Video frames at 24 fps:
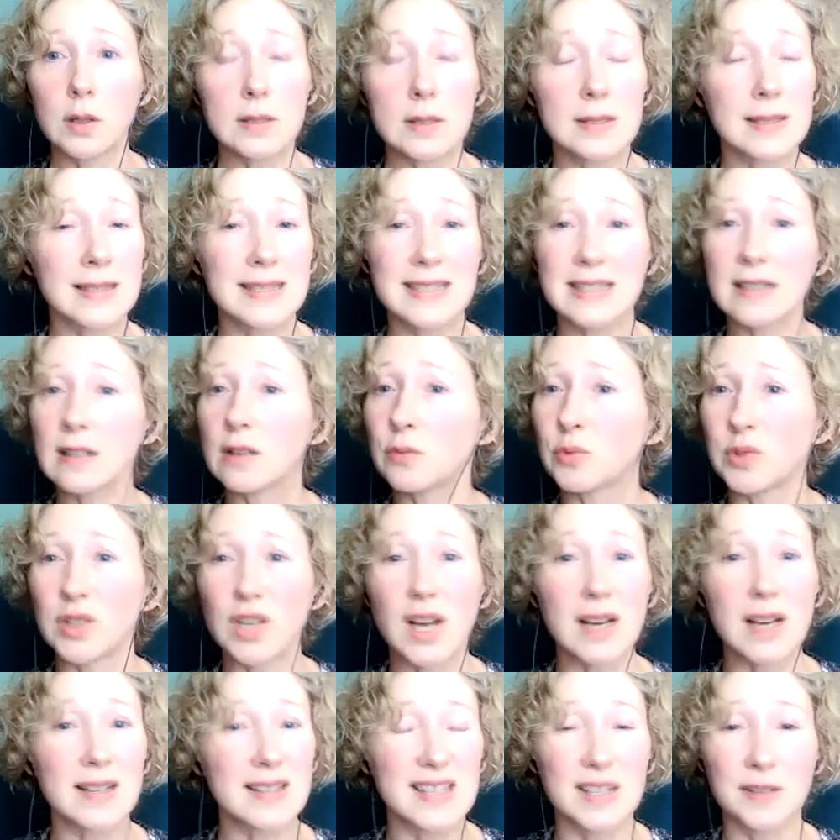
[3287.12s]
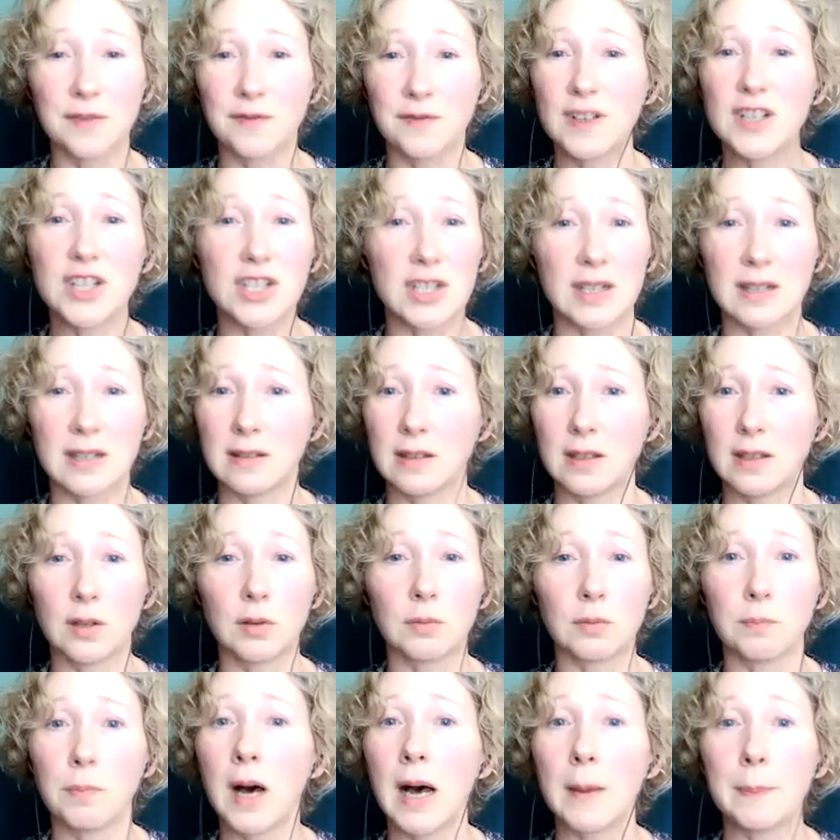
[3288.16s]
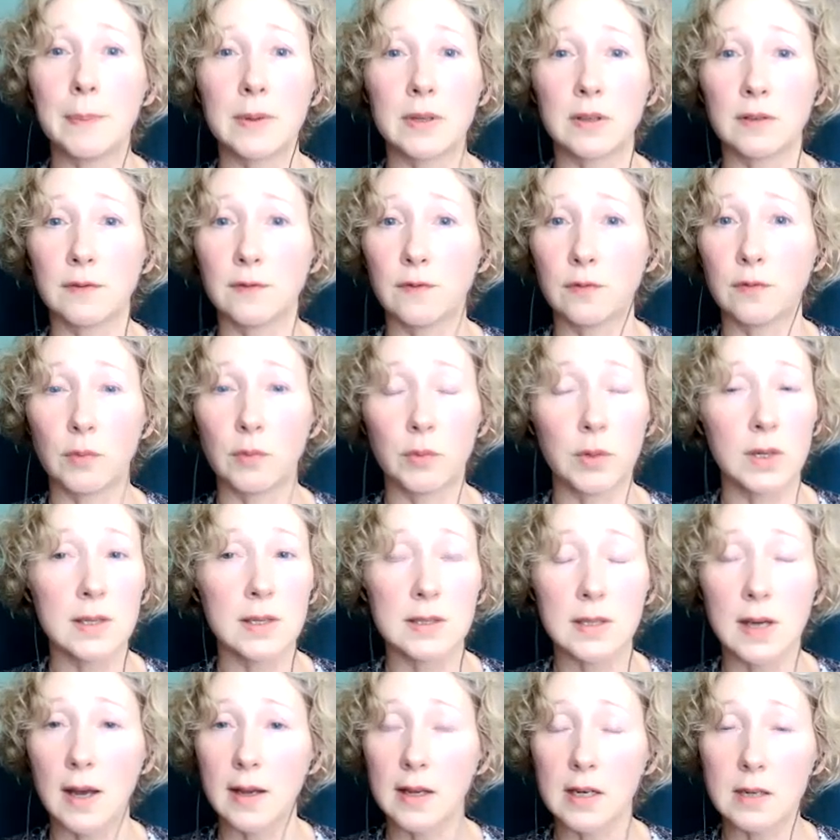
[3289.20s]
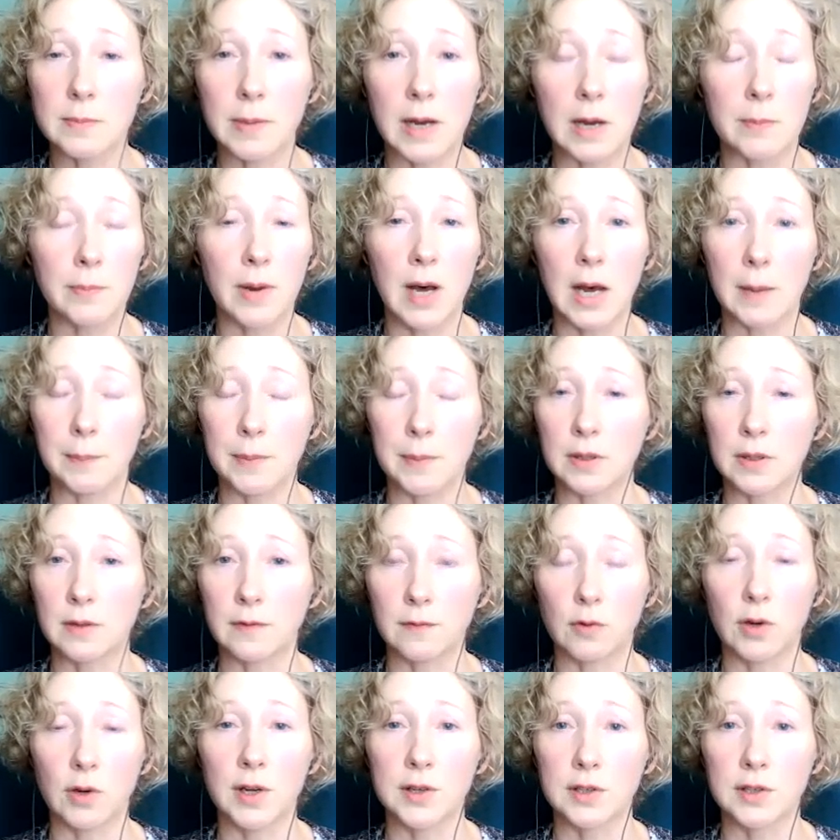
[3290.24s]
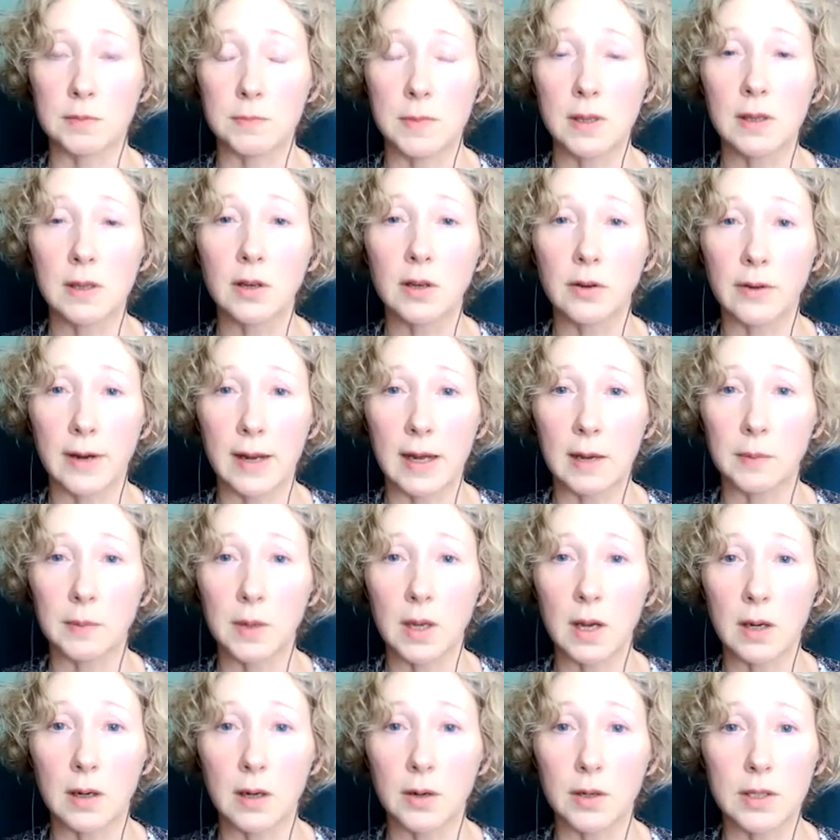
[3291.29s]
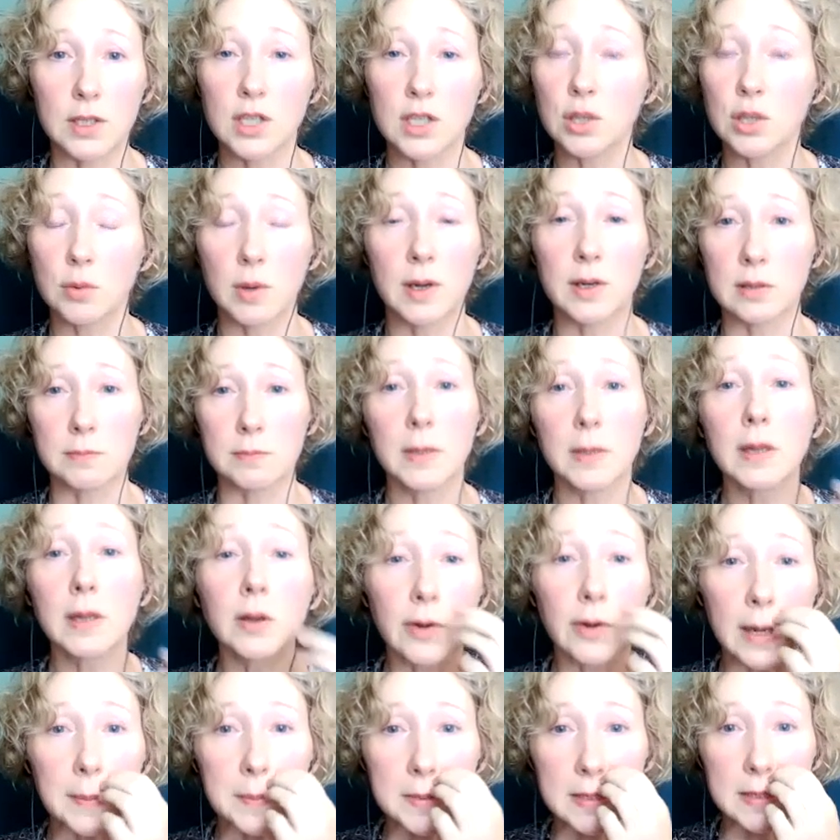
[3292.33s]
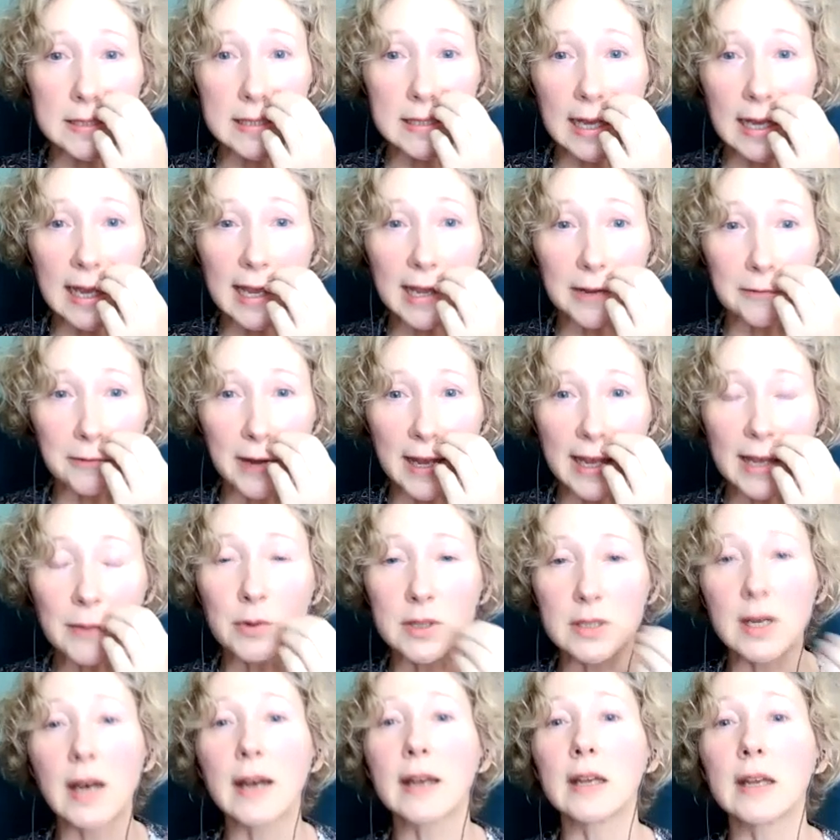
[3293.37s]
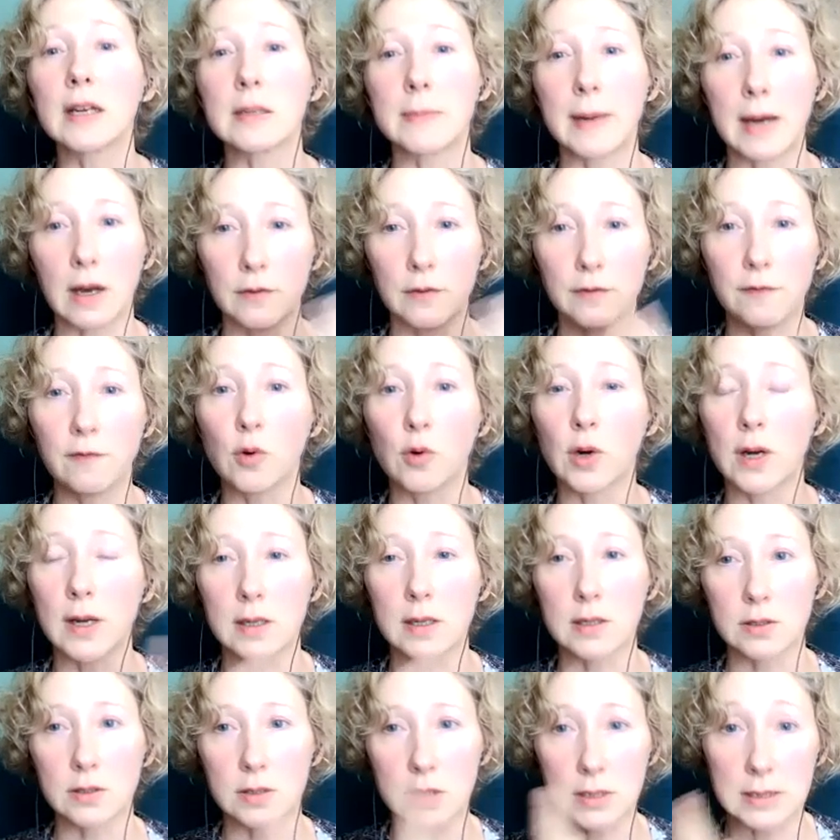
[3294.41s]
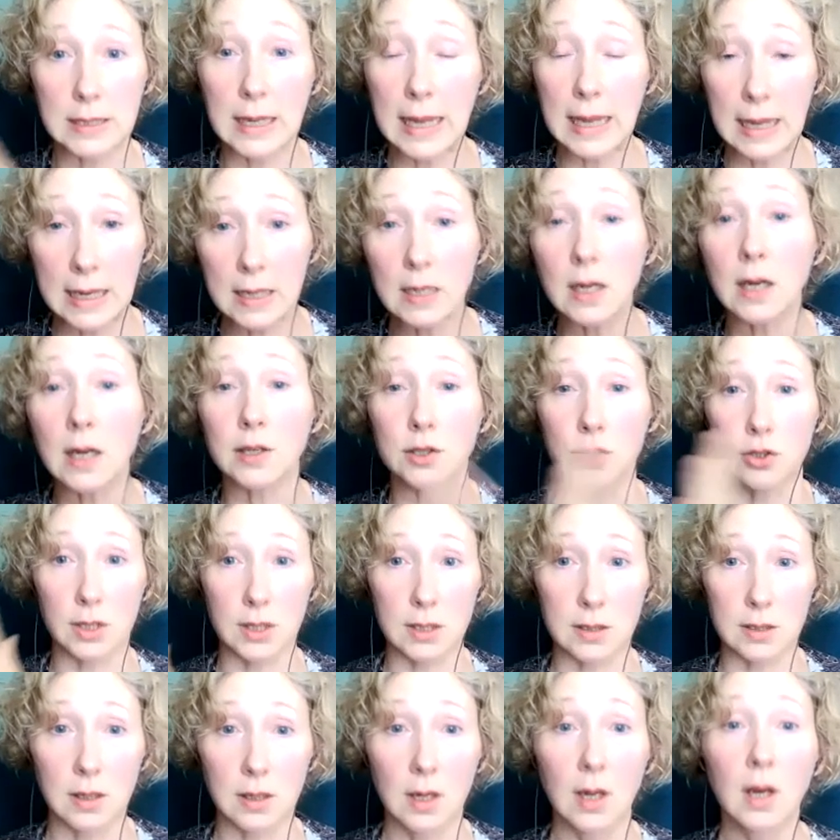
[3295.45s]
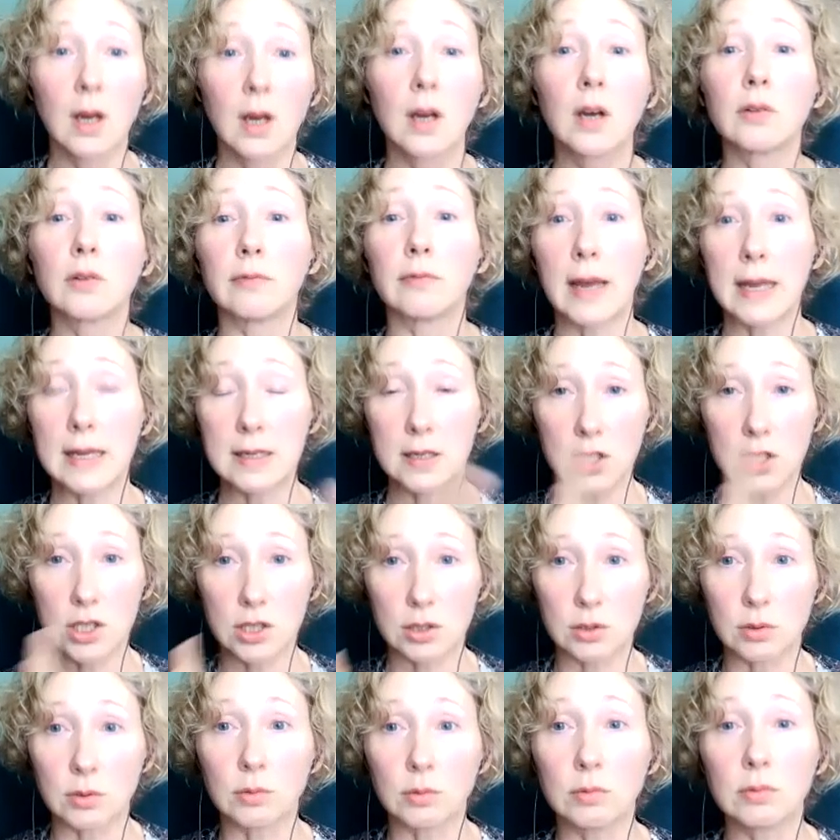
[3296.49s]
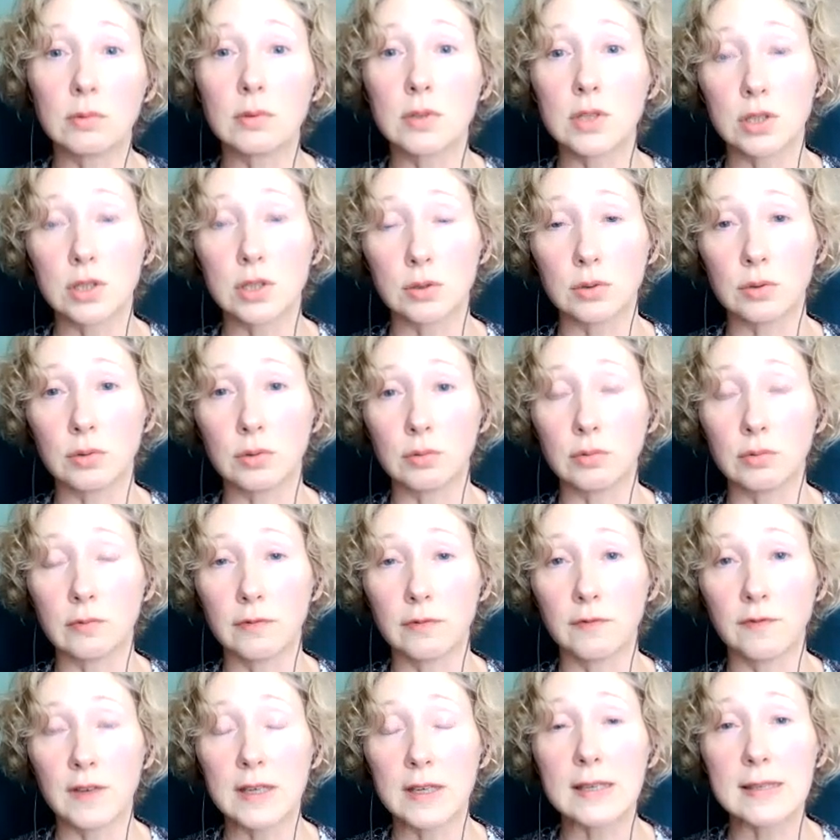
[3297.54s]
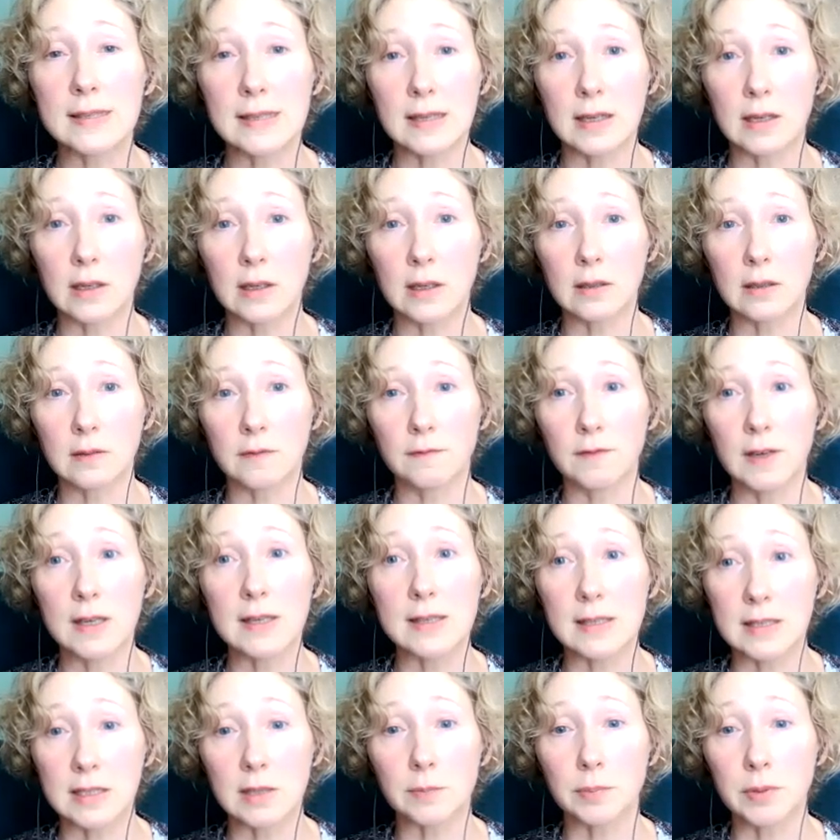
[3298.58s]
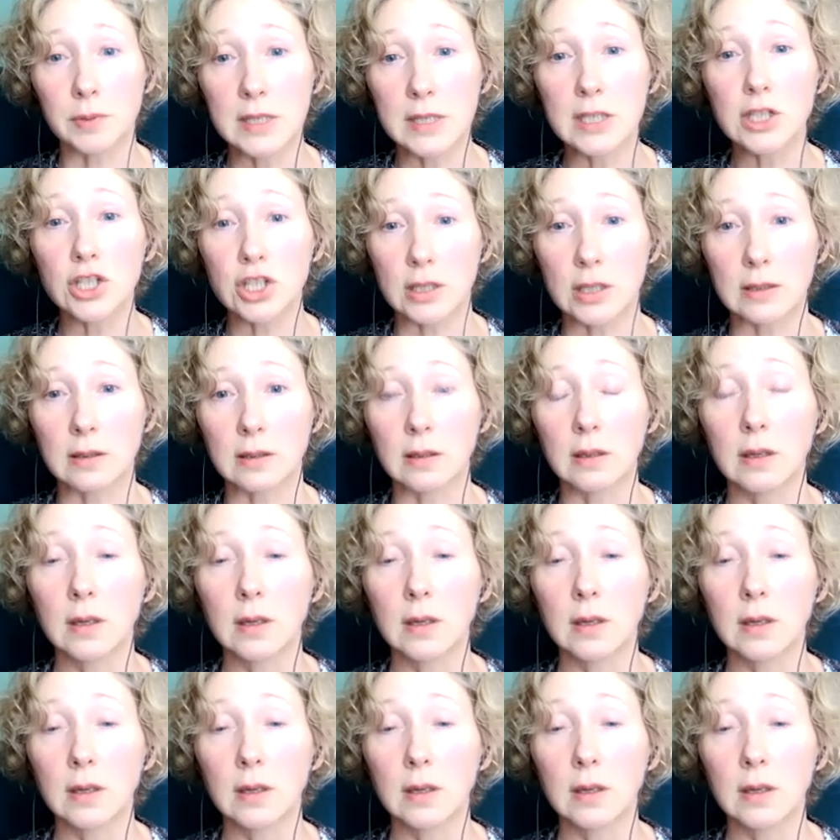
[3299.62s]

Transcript: is still we're not sufficient you know popping a we're not talking about popping a 400 milligram uh, or 200 milligrams a day right we're talking about 400 to 800 right to to fix a fix a depletion